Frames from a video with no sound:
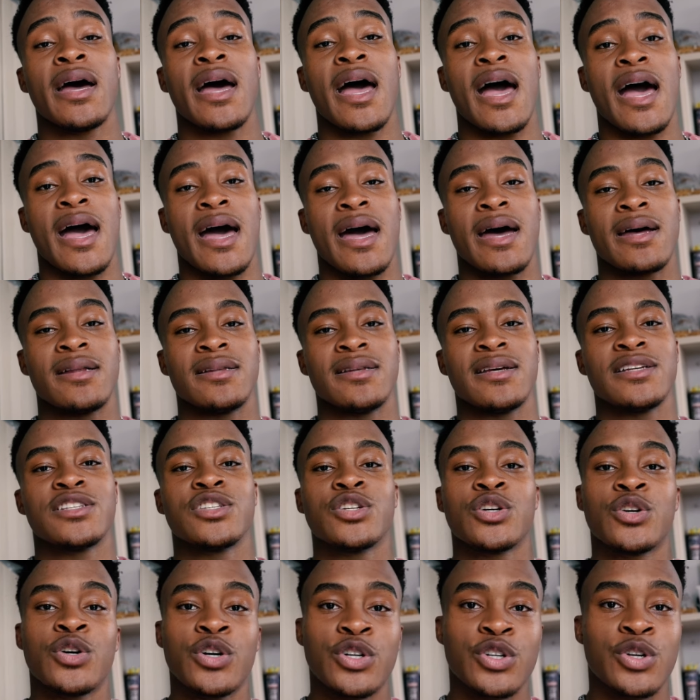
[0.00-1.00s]
And it's
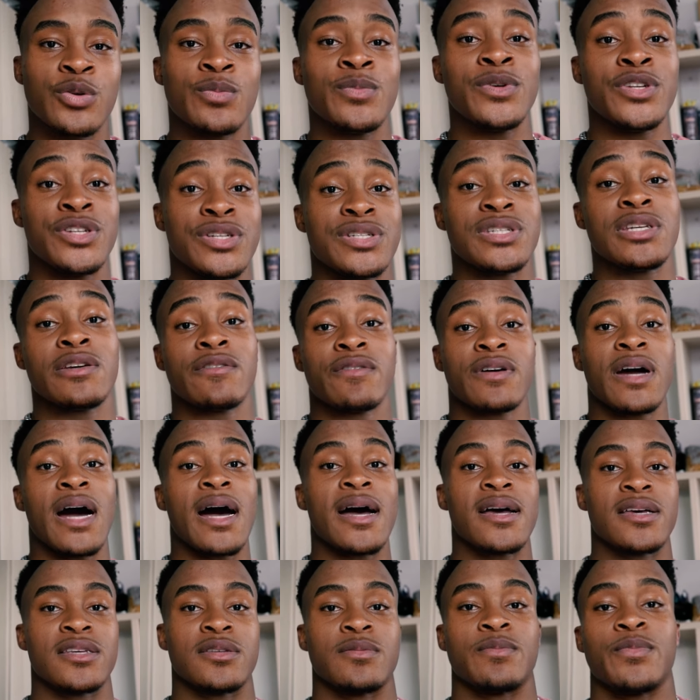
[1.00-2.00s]
a good community of
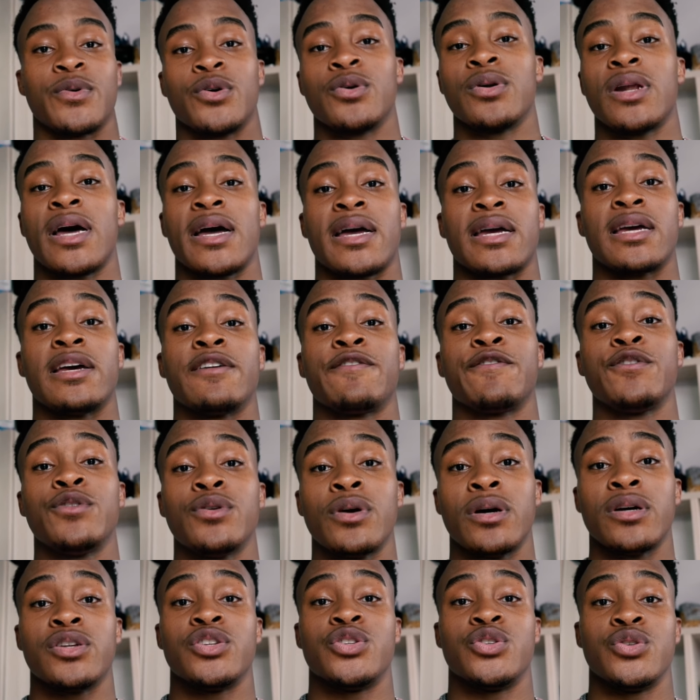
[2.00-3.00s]
guys, bro. Like if
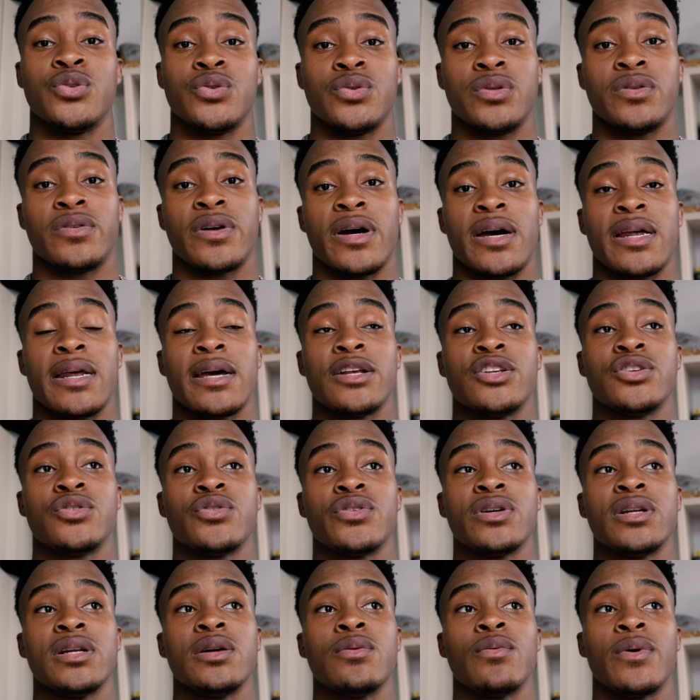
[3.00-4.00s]
you're a dude, right, and
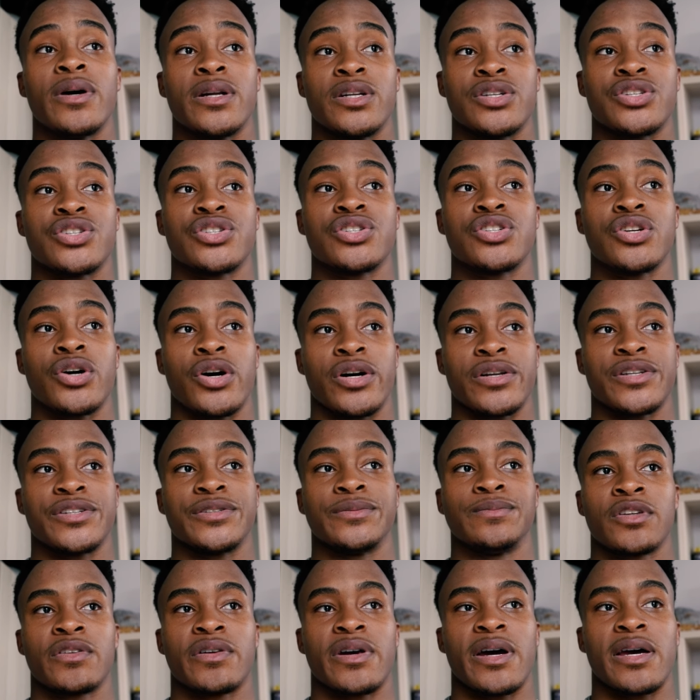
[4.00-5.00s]
you really want to
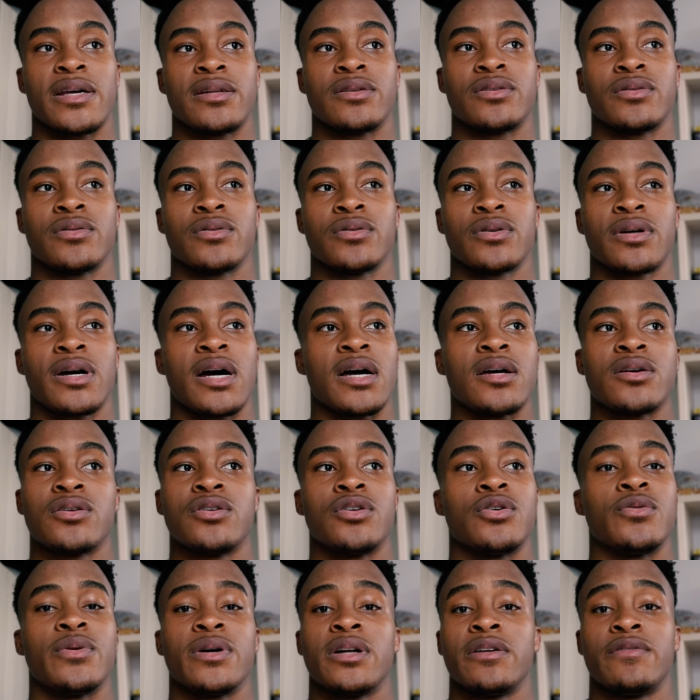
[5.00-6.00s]
start, right, guy,
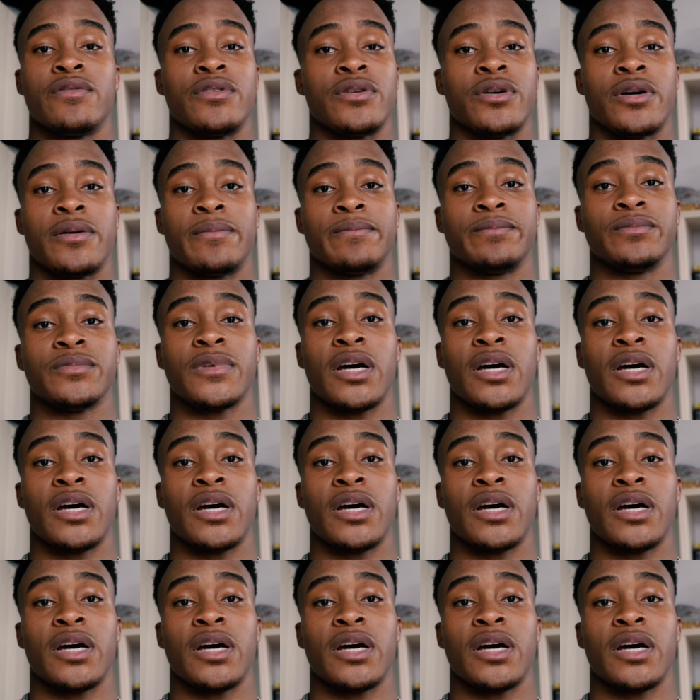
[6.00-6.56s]
girl, whatever you are,